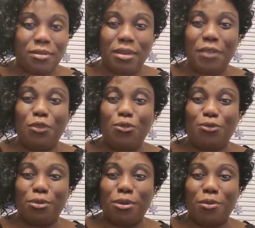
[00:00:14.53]
lift you
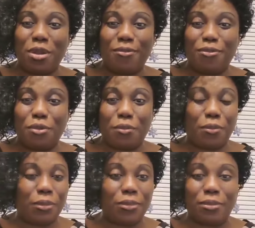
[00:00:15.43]
away
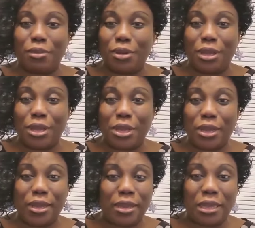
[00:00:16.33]
from
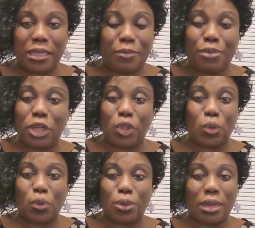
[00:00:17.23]

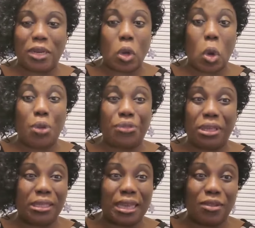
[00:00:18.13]
depression and all
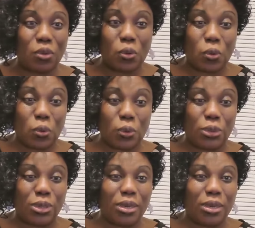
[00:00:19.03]
things that are not good.